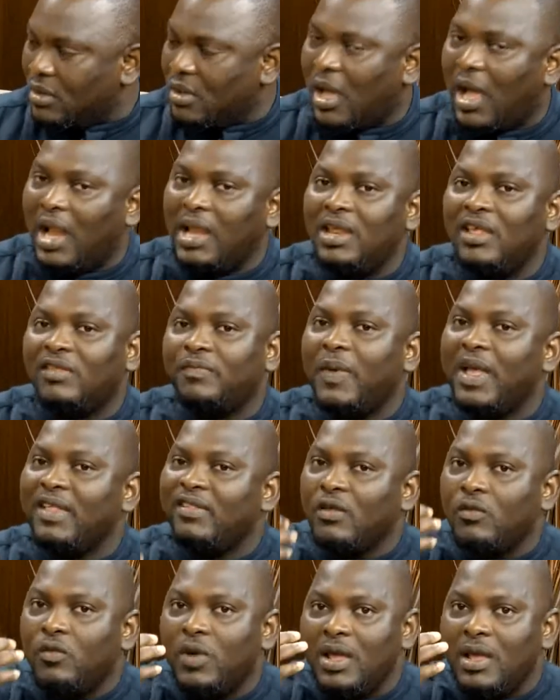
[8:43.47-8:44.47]
at least
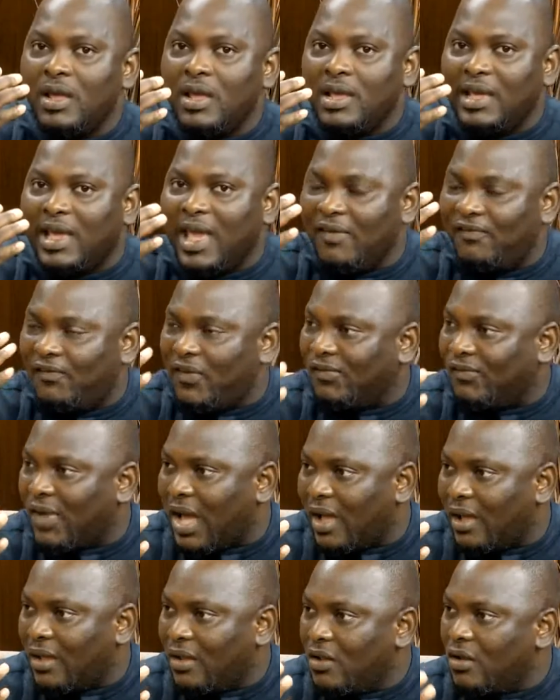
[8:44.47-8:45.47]
person will get fever
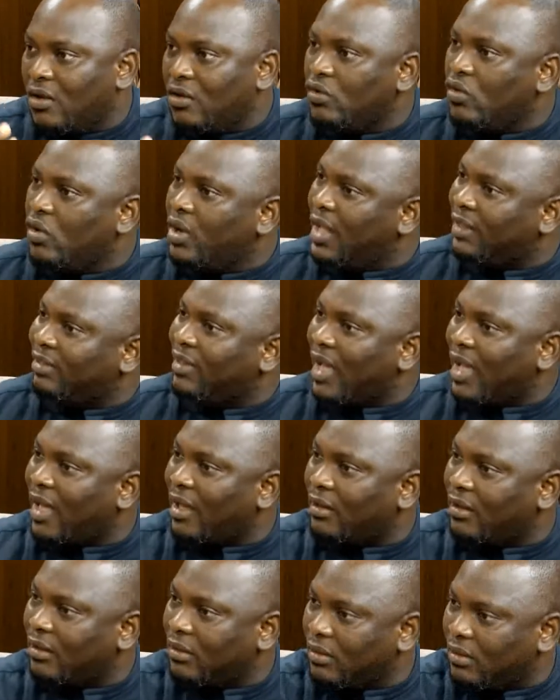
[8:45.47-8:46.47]
no let
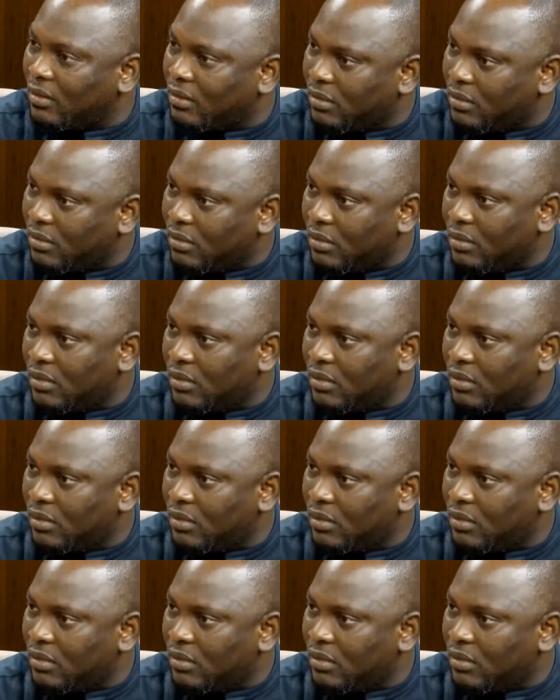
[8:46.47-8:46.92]
am enter